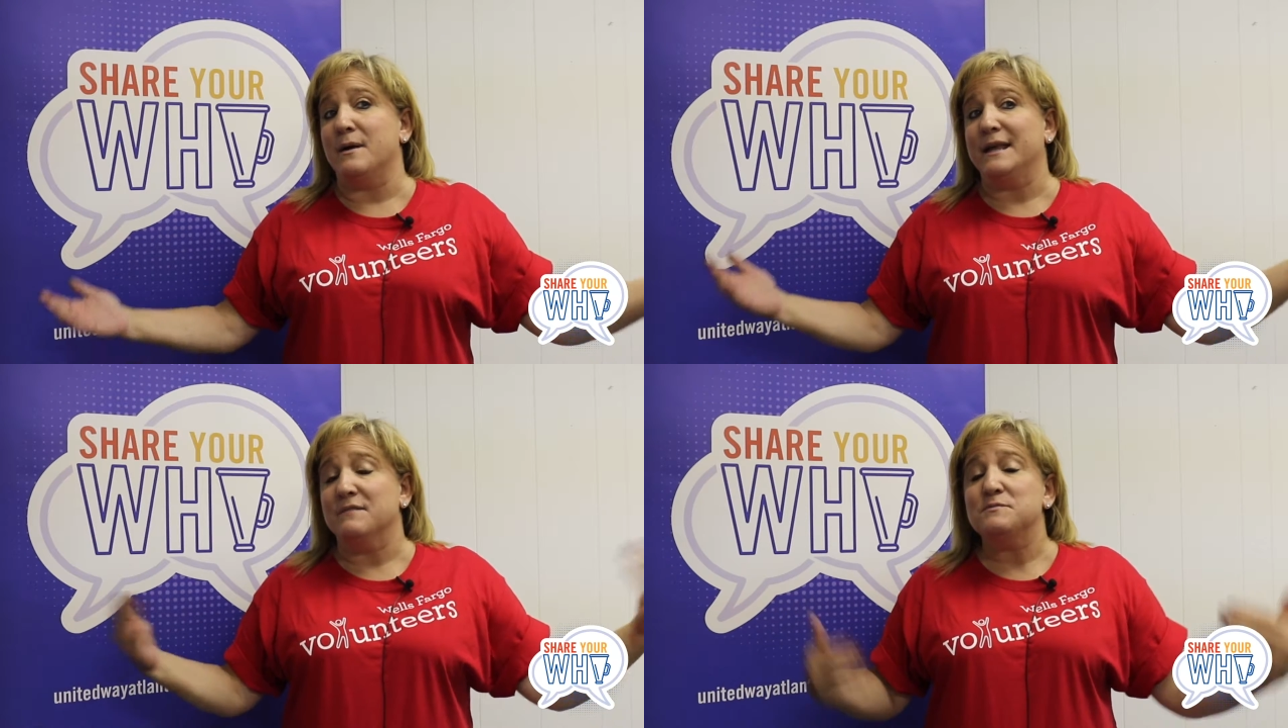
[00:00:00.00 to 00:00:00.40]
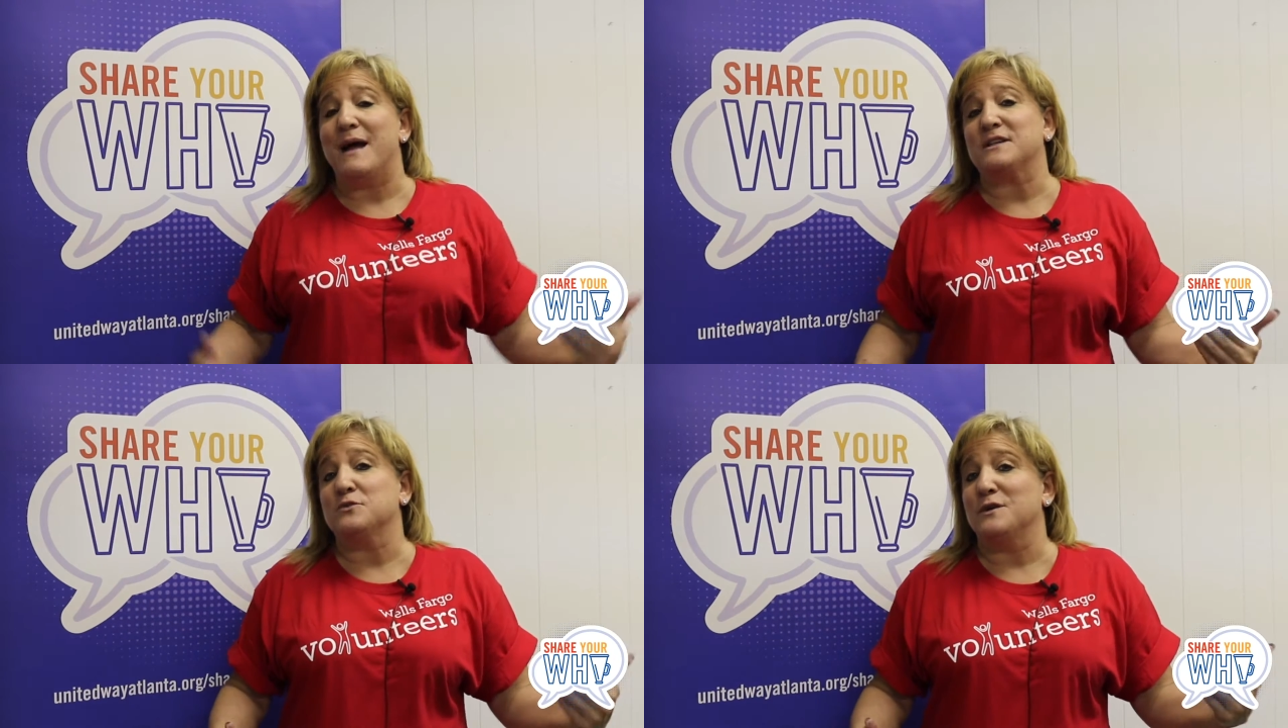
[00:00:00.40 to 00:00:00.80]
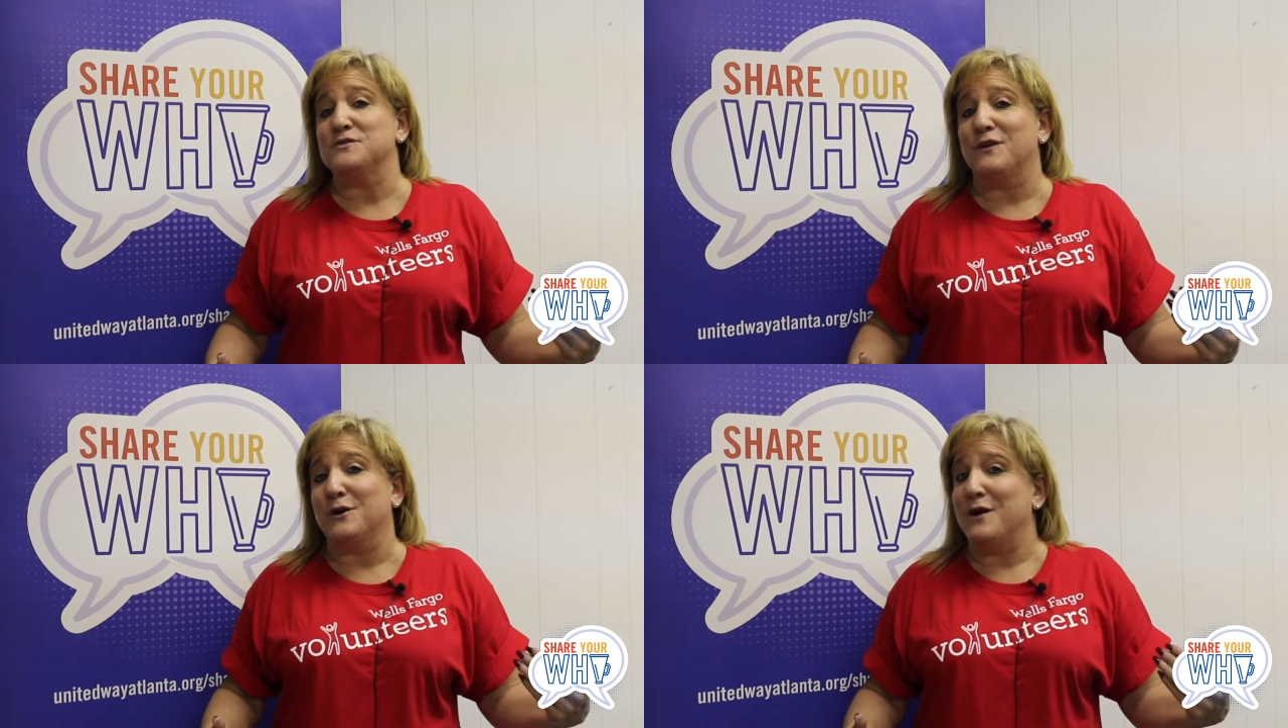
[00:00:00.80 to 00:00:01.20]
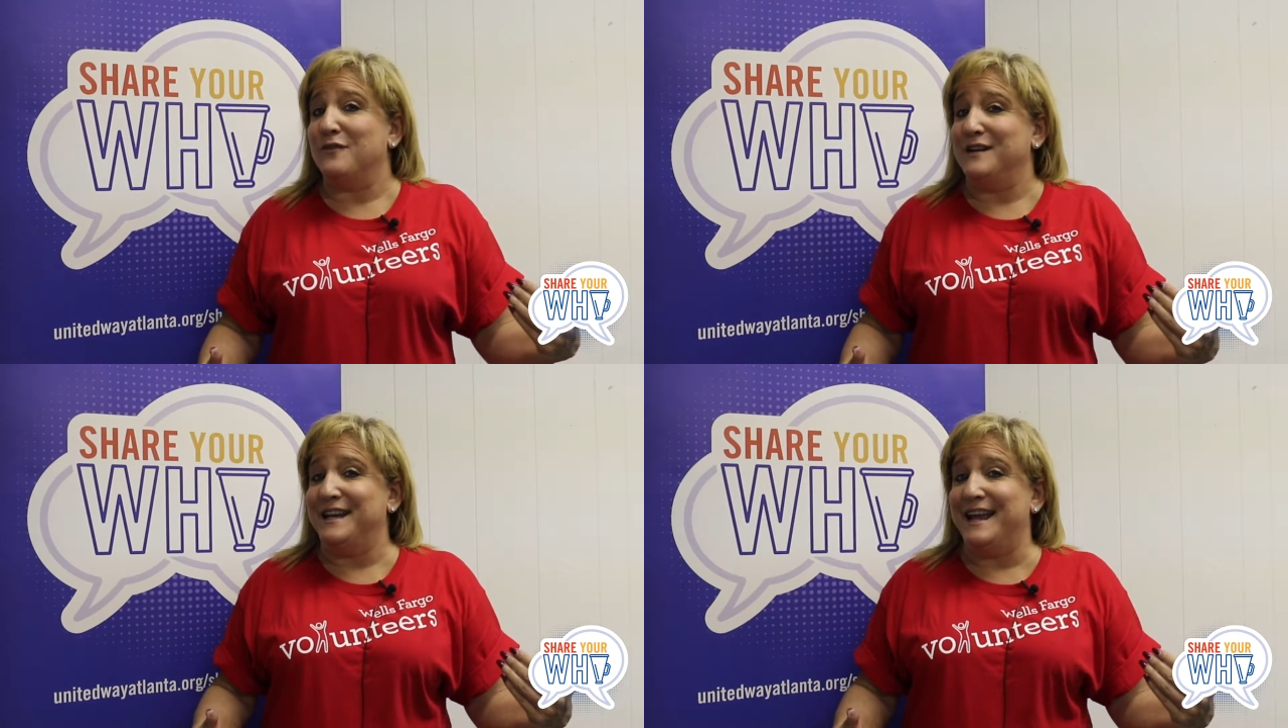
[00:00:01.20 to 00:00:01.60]
gives back to Wells Fargo
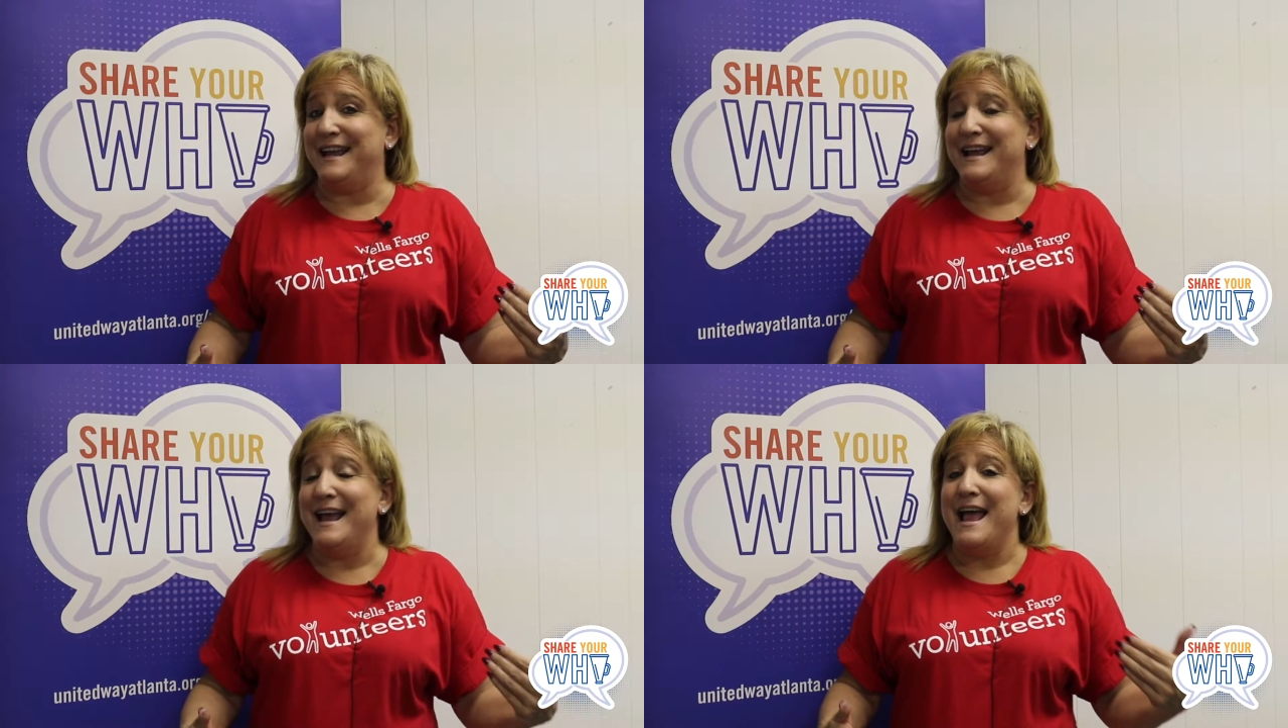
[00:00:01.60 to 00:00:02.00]
every day,